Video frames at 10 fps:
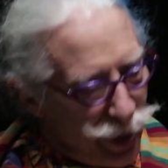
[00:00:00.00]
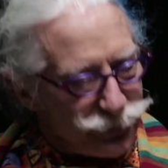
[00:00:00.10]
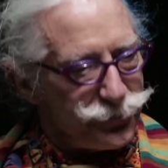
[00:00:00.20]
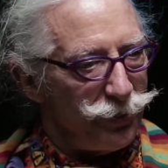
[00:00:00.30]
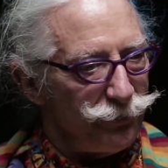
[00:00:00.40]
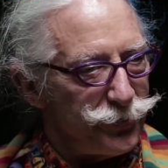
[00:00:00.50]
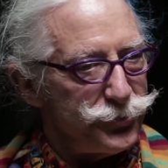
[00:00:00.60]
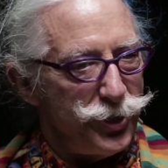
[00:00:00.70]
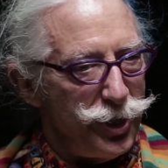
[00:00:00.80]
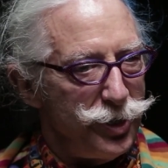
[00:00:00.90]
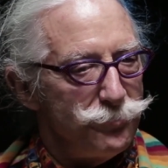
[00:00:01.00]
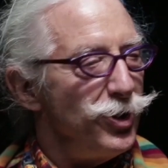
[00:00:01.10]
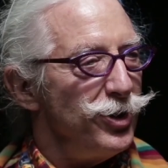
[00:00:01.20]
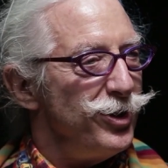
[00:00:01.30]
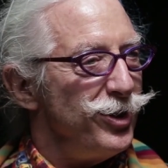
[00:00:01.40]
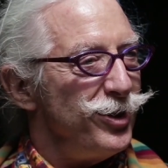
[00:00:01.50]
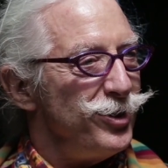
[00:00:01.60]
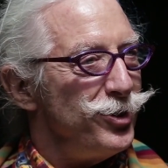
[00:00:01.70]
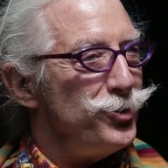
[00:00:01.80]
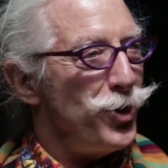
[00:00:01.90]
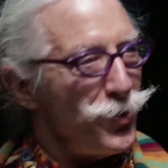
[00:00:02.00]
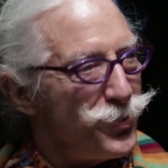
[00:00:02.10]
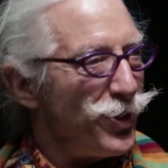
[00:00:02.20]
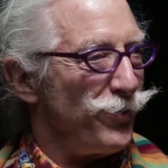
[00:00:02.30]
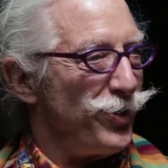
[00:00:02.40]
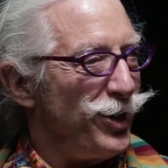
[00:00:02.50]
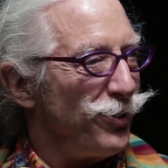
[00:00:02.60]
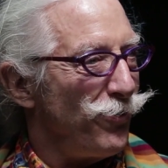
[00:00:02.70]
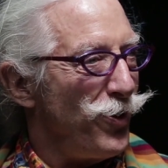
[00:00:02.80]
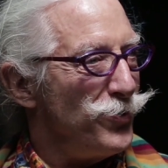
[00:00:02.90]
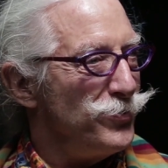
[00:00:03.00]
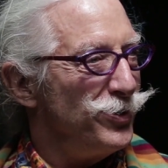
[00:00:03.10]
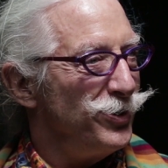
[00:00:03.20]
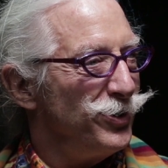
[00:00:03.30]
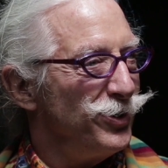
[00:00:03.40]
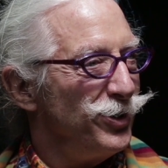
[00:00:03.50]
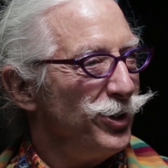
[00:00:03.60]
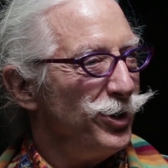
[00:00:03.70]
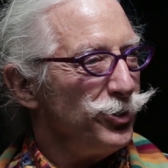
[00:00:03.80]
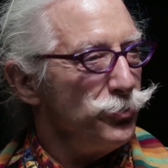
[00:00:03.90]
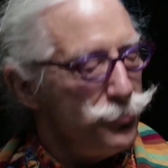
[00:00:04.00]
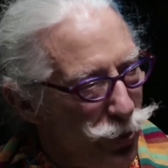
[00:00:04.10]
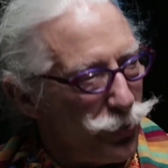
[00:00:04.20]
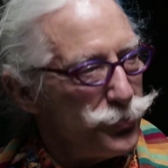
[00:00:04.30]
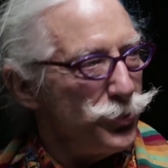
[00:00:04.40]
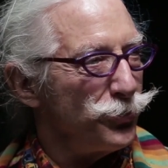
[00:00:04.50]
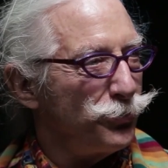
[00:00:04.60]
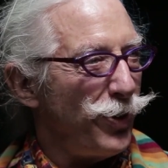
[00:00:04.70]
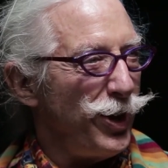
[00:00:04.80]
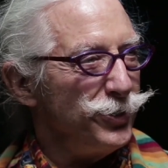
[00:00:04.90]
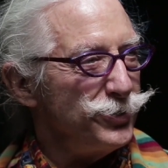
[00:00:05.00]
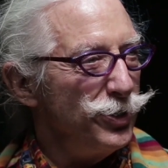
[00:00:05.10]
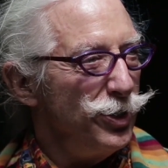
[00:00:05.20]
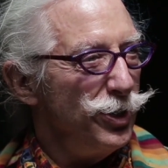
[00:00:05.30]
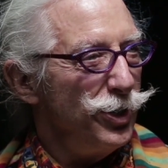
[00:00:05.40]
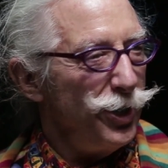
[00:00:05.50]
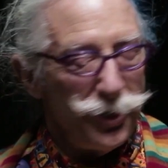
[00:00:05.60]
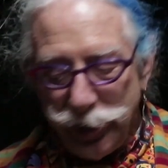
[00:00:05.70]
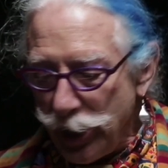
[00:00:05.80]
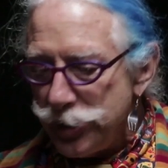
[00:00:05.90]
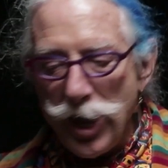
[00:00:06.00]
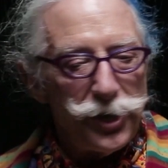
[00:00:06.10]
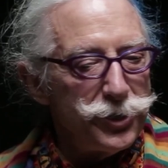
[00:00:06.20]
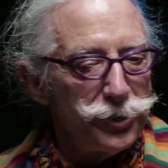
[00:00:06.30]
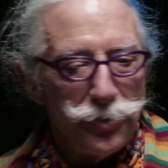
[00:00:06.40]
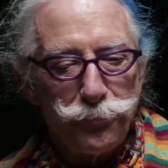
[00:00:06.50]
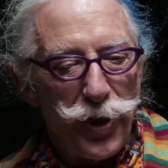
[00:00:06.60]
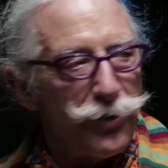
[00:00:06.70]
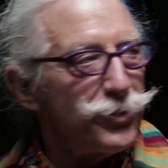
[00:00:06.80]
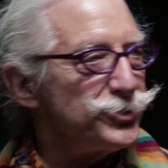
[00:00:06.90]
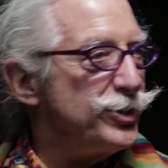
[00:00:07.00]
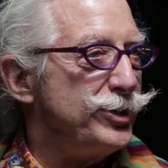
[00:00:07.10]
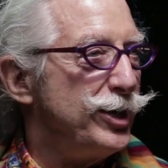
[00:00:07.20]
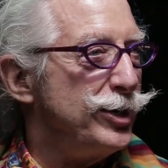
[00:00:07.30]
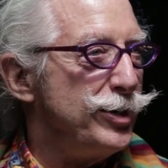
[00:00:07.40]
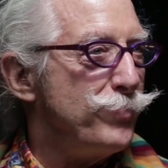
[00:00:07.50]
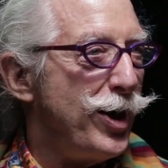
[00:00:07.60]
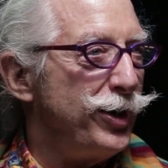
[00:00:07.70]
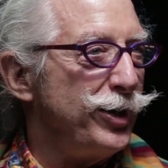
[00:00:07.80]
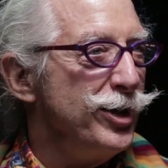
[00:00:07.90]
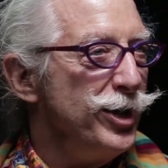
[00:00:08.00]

has self-esteem know they're a hero. You know you're great. And again, not in comparison to anybody.